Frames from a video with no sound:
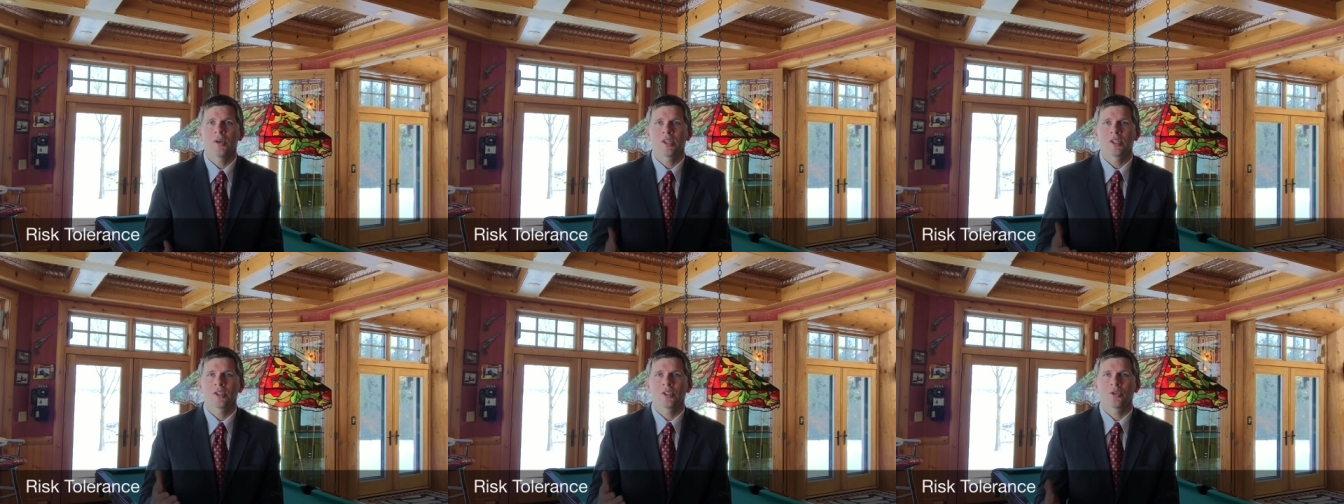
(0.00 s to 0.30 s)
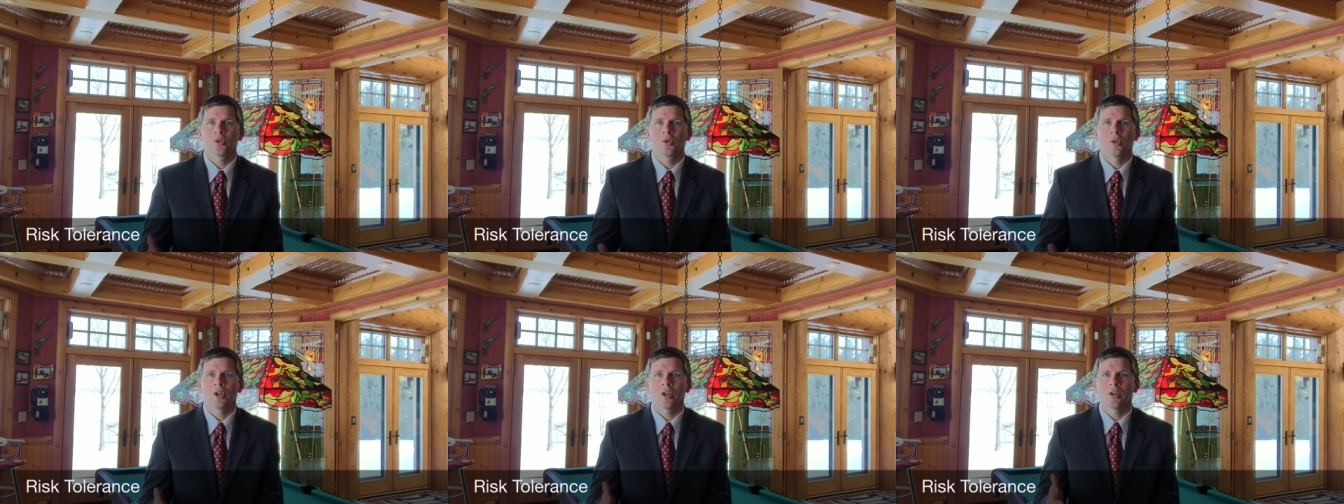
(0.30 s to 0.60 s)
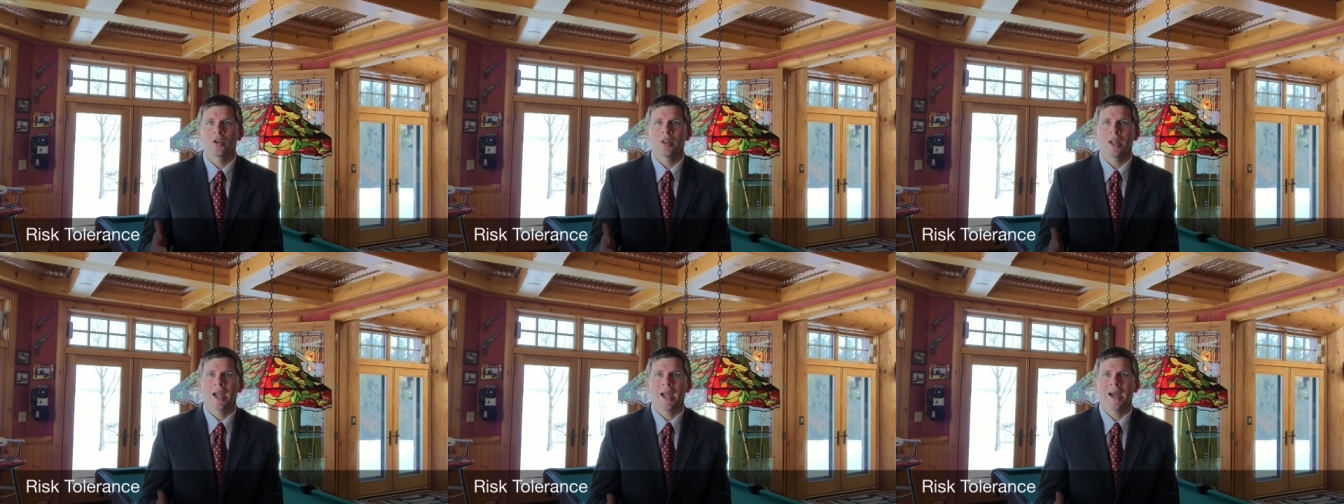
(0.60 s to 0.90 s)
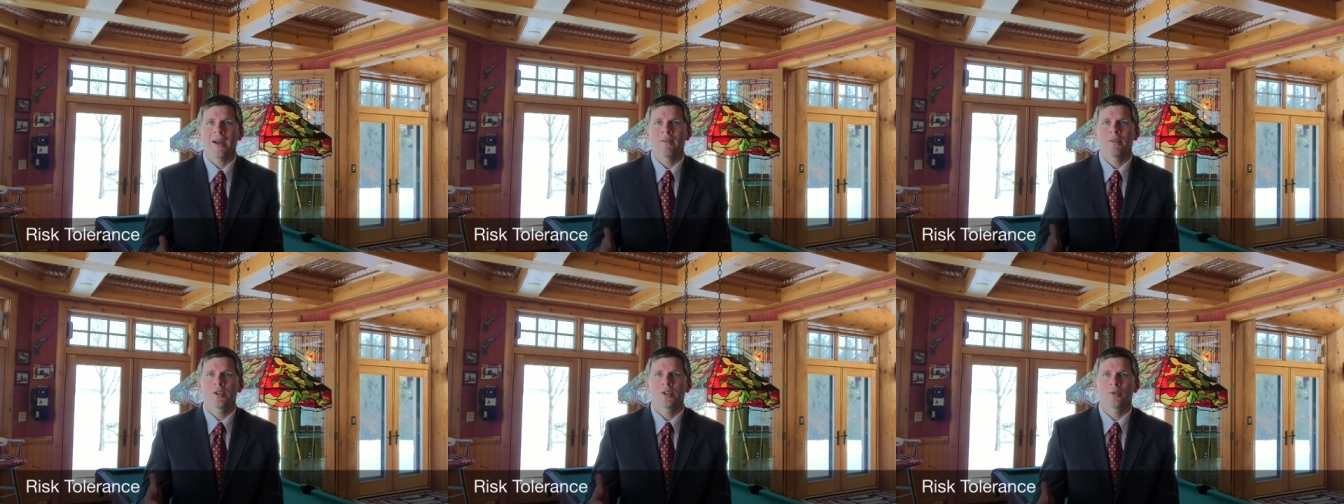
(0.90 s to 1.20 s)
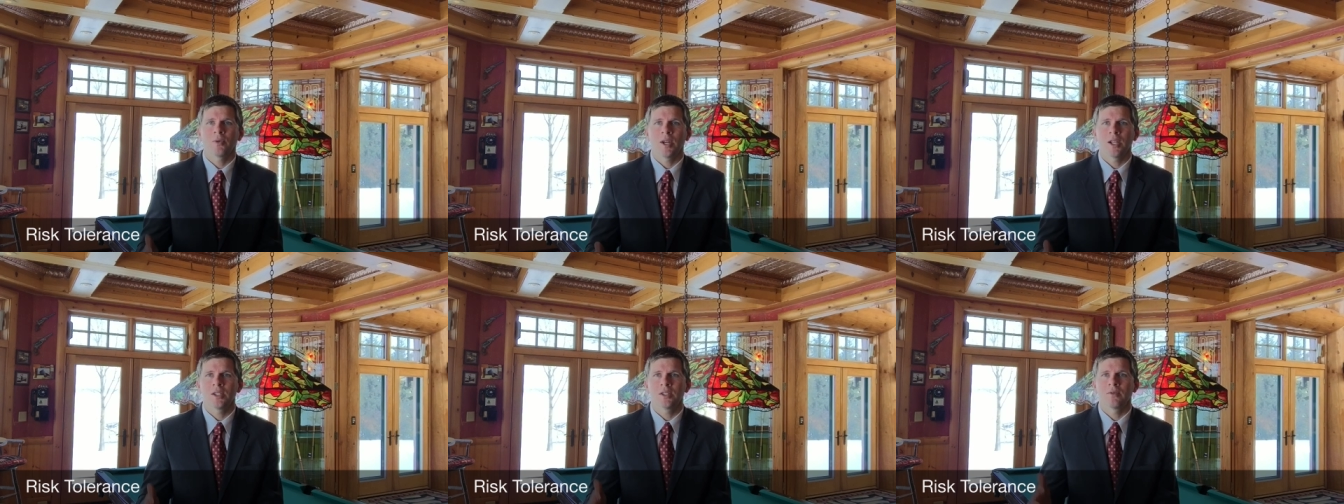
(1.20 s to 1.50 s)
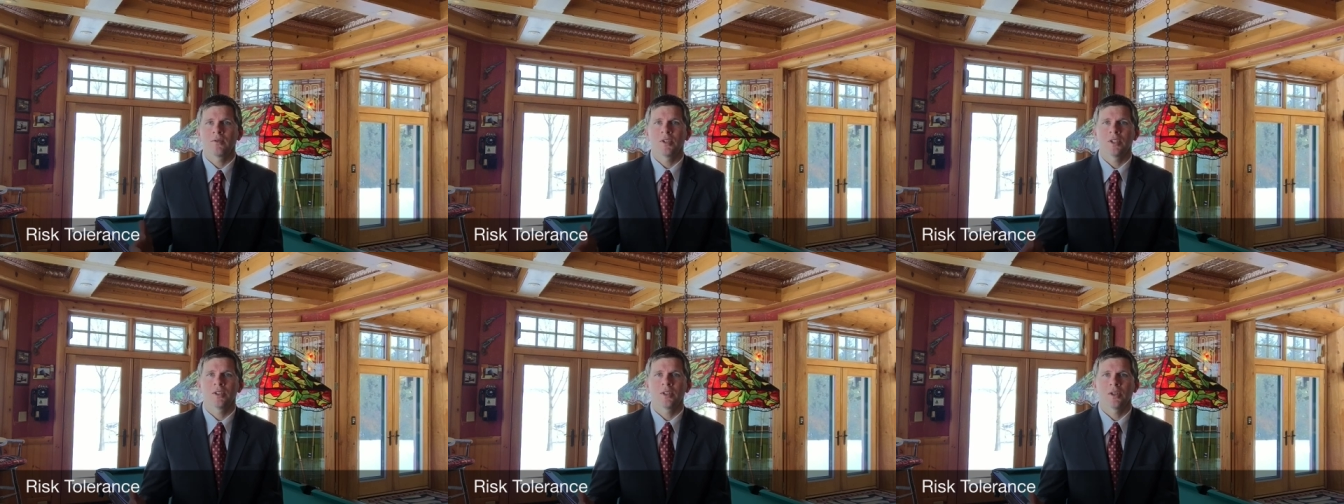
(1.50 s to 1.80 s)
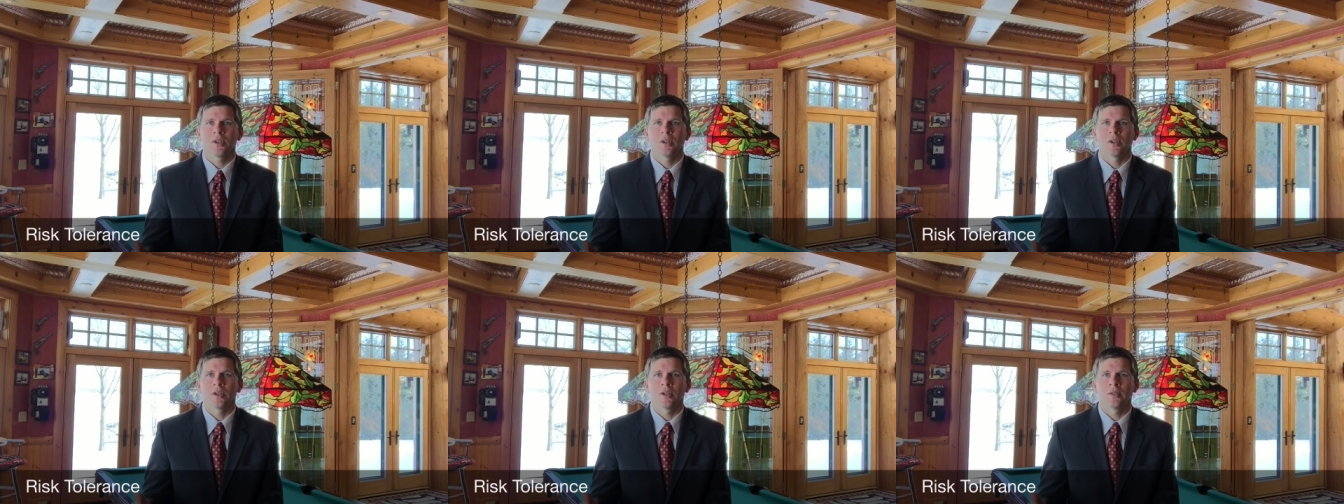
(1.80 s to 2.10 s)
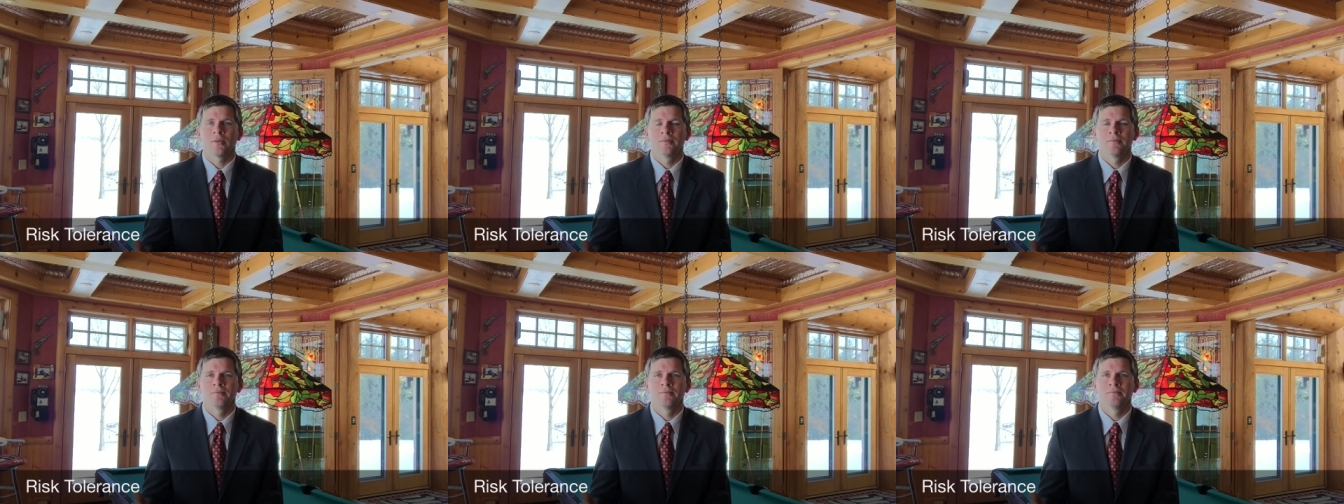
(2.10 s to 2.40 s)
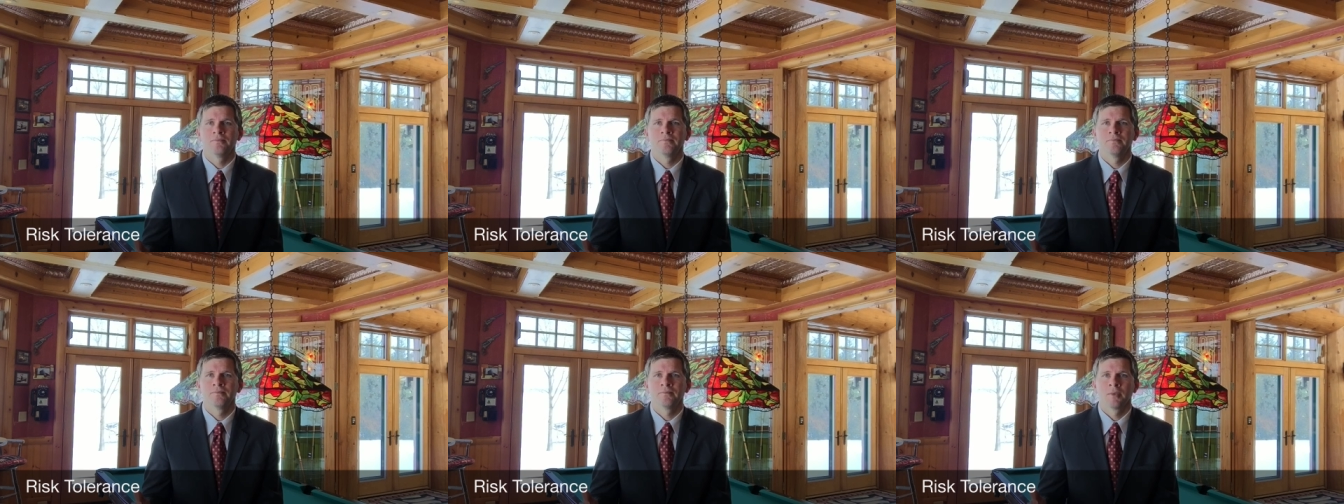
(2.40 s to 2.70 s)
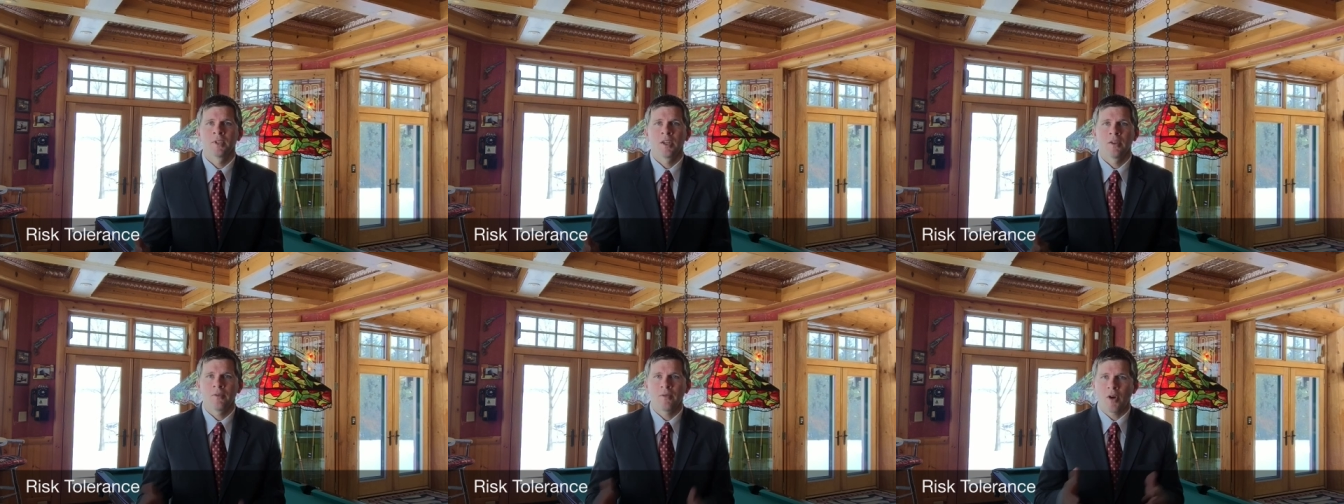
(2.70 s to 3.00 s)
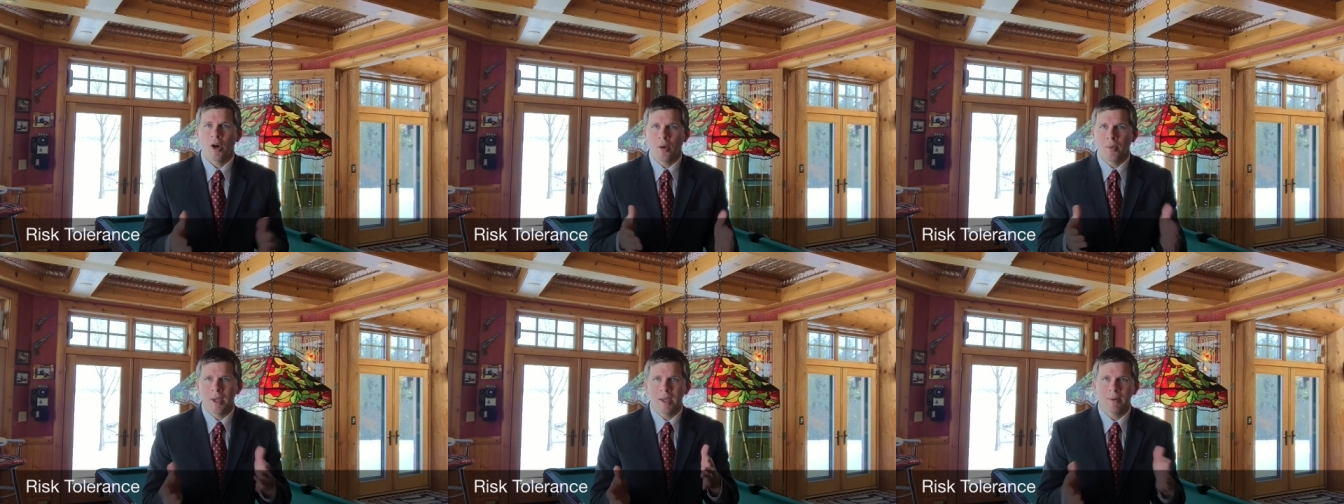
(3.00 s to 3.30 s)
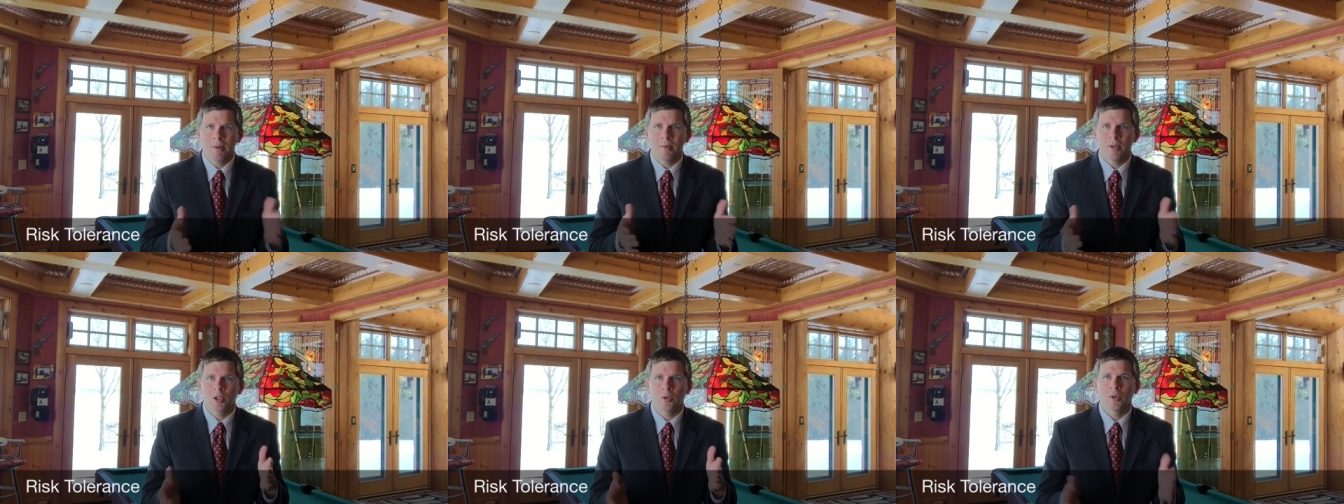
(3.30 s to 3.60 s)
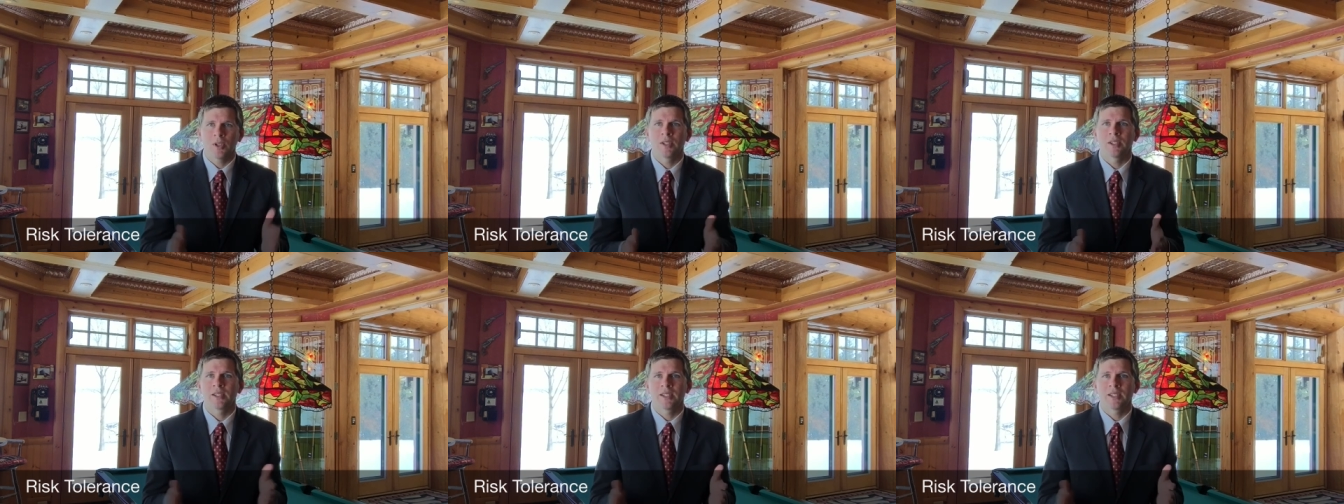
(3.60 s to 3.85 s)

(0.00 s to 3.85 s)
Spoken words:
historical average rates of return fall maybe between